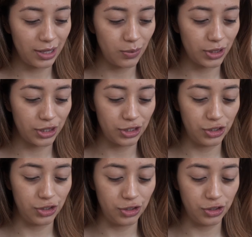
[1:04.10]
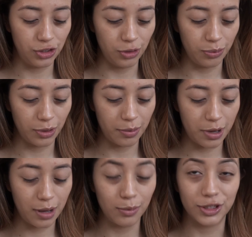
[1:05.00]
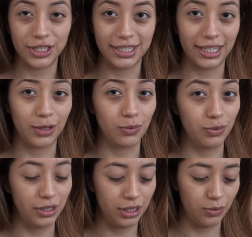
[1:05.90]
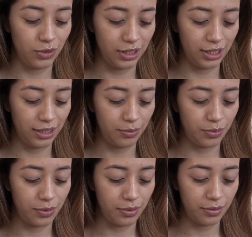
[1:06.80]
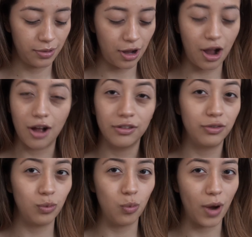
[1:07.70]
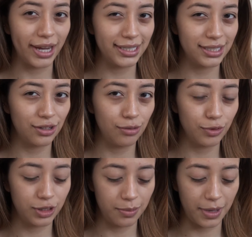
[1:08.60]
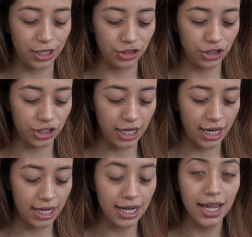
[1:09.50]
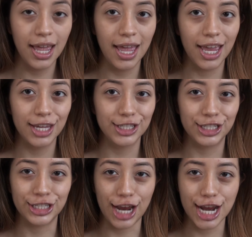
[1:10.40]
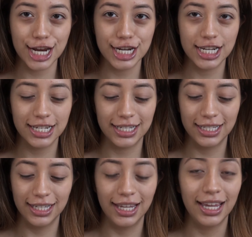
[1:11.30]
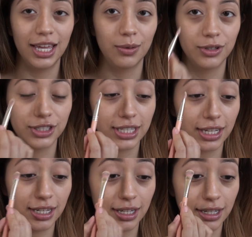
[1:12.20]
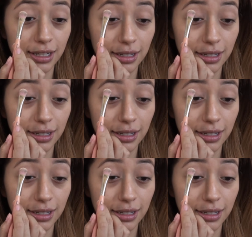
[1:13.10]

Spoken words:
in with Super Mom, which is like a really off-white, almost beigey shade. And we're just going to